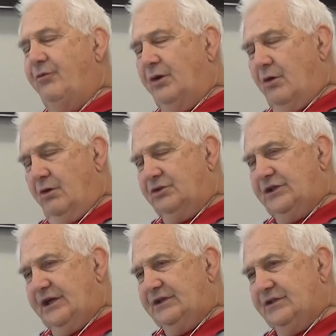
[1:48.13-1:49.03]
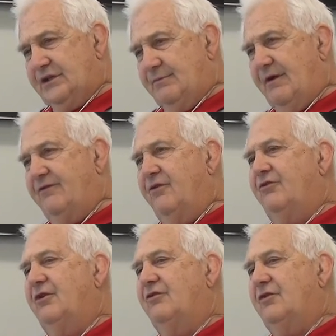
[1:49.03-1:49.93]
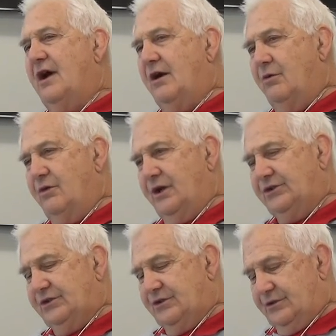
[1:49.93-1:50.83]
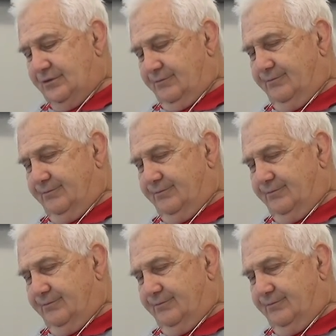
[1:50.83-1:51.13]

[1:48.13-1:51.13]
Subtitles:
3 oil changes and my first 6 tire rotations?